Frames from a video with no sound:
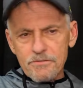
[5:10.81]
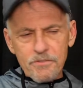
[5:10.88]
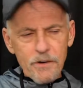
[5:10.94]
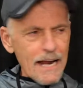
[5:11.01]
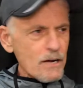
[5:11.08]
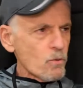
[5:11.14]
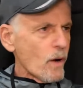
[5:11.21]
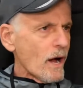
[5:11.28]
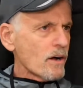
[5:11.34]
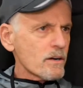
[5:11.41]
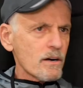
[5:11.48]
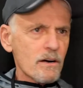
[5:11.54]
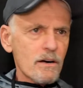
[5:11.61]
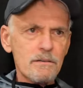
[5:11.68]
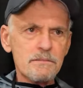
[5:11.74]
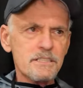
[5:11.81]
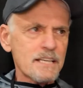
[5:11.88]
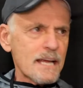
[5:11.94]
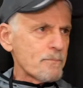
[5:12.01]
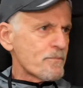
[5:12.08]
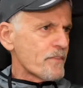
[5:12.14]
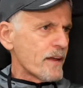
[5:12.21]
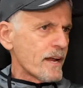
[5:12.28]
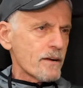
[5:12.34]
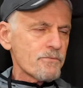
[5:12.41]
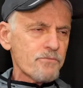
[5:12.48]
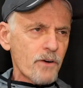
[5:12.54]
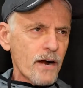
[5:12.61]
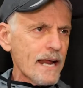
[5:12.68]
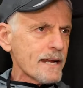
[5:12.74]
Frank Welker, same thing.
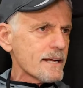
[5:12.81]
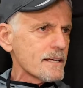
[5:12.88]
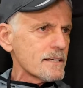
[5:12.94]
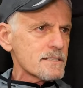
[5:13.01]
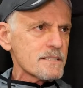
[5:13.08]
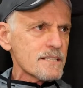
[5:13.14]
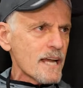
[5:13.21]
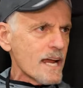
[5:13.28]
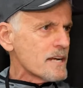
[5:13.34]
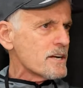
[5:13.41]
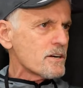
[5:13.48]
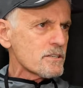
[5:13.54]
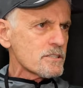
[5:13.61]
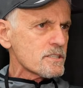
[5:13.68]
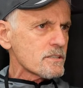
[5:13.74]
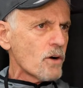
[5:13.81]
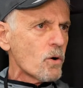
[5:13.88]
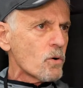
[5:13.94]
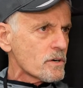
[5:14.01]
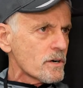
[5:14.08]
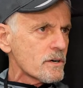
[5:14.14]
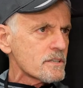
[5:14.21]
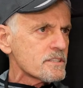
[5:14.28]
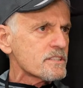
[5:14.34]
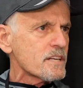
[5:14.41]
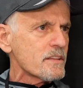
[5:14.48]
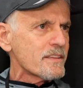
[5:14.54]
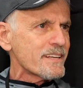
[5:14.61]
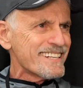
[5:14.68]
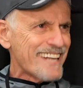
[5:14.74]
Frank is 10 years older
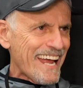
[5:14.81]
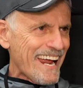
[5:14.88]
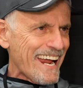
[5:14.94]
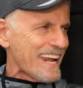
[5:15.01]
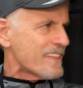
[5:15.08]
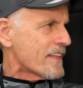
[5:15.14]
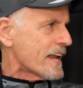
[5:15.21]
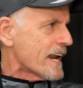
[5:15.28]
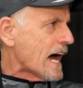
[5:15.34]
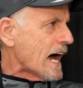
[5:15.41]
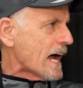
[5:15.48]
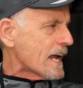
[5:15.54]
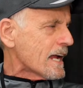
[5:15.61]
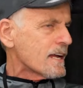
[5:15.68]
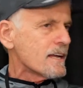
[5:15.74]
to the day than I.